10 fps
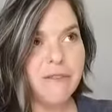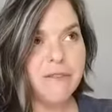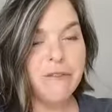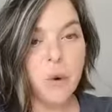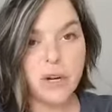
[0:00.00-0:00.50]

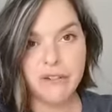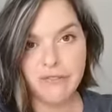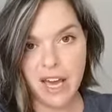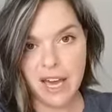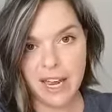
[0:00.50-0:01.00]

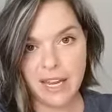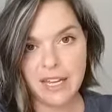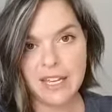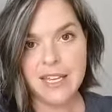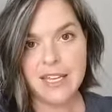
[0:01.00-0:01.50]

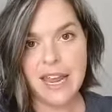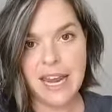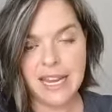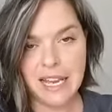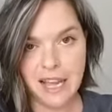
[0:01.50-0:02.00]
Fortified
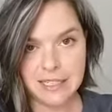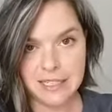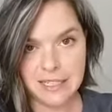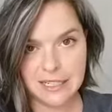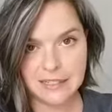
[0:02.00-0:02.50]

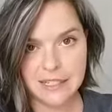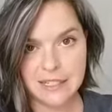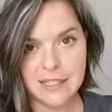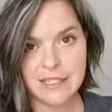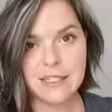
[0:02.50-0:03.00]

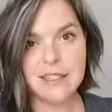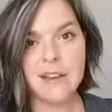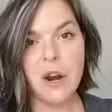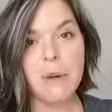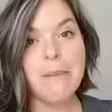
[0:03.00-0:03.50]
antioxidants
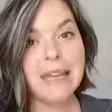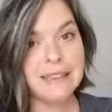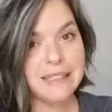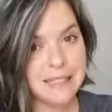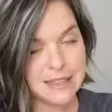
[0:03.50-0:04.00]
are
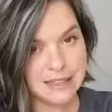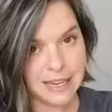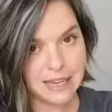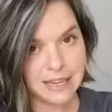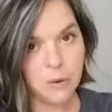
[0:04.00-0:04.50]
mainly
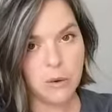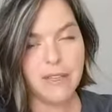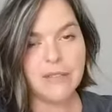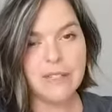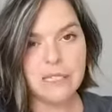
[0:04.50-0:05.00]
synthetic, or
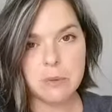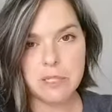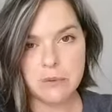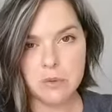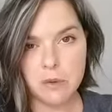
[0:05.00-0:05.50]
they've at least been
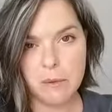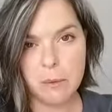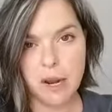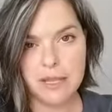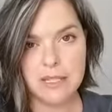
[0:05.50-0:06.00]
some sort of a
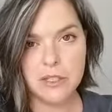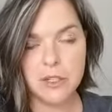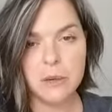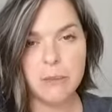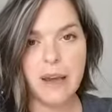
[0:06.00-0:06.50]
process. So
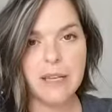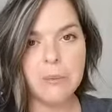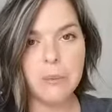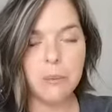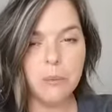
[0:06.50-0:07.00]
your
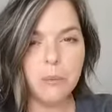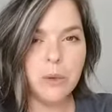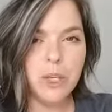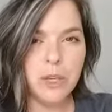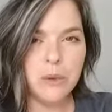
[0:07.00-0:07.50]
body
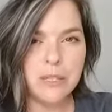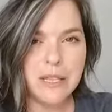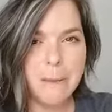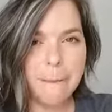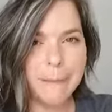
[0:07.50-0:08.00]
will use
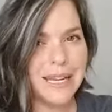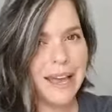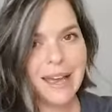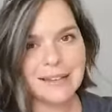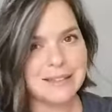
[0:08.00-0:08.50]
them, but
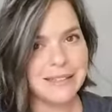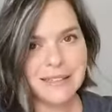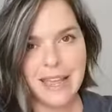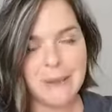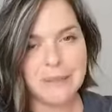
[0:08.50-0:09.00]
not the
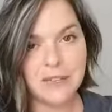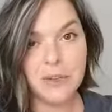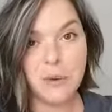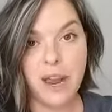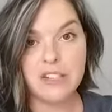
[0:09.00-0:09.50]
same as if
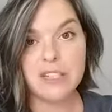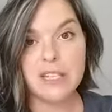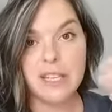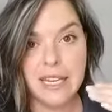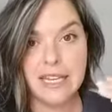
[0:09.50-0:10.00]
you were
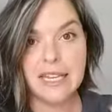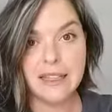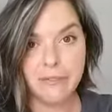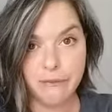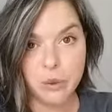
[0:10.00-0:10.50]
actually
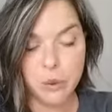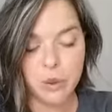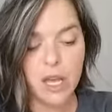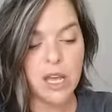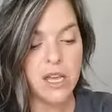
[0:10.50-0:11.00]
eating the food.